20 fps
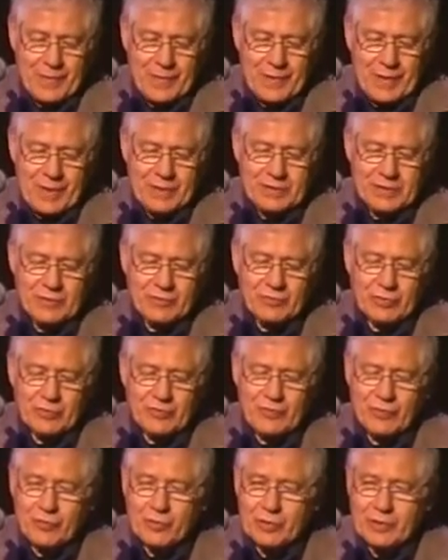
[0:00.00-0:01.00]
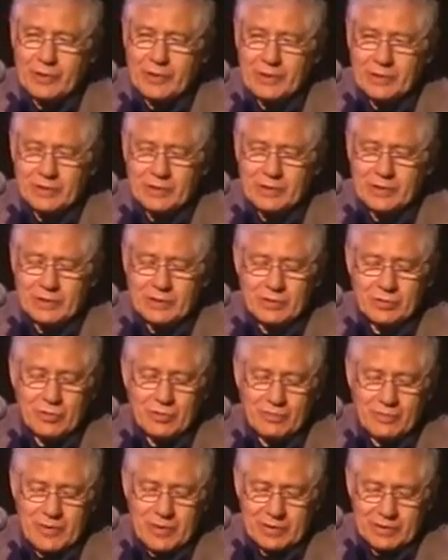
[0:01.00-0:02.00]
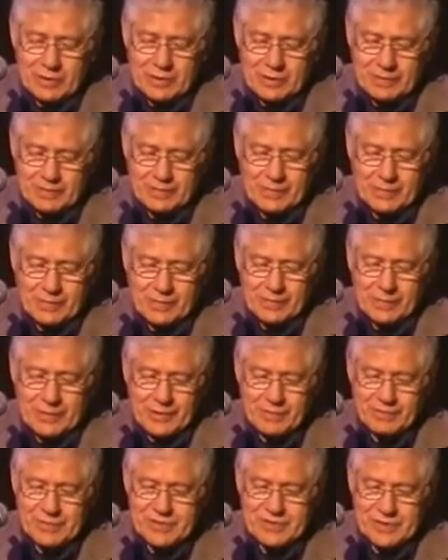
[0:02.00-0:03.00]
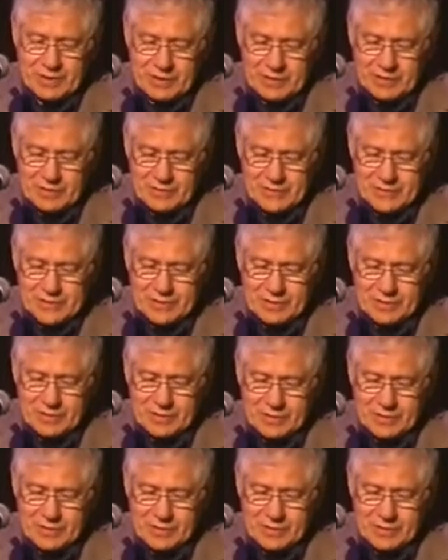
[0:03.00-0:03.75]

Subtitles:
I never forgot the men themselves.